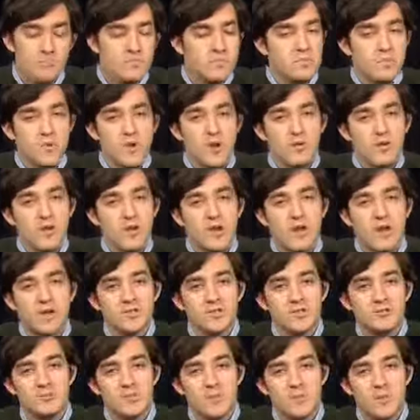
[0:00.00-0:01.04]
We don't need a
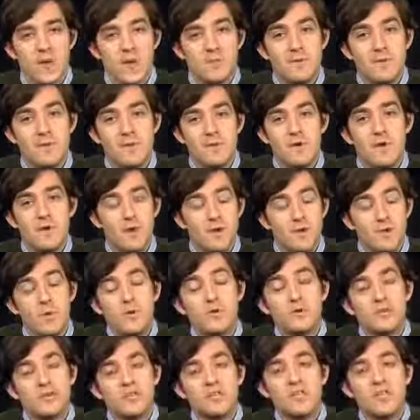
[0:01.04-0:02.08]
constitutional amendment. We
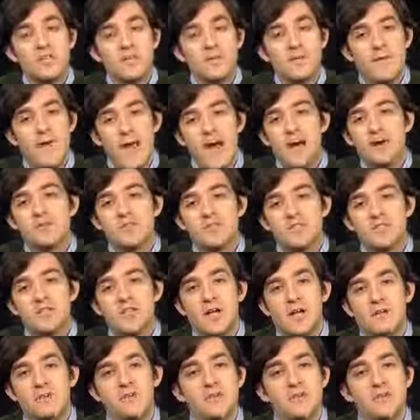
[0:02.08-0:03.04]
would just need the House itself